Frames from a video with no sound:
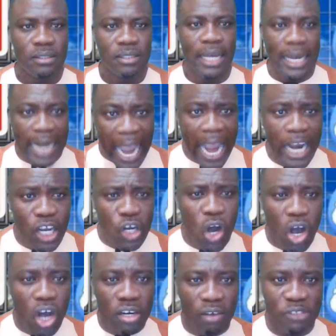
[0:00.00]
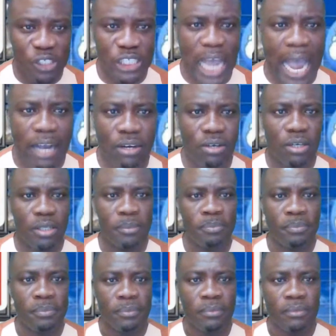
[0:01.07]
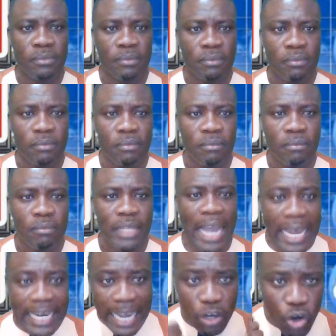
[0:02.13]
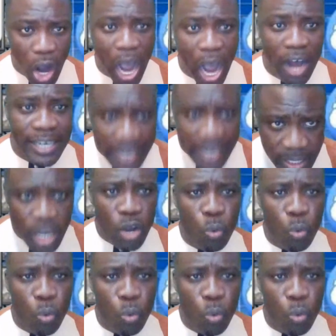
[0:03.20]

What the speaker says: an icon of soccer, an iconic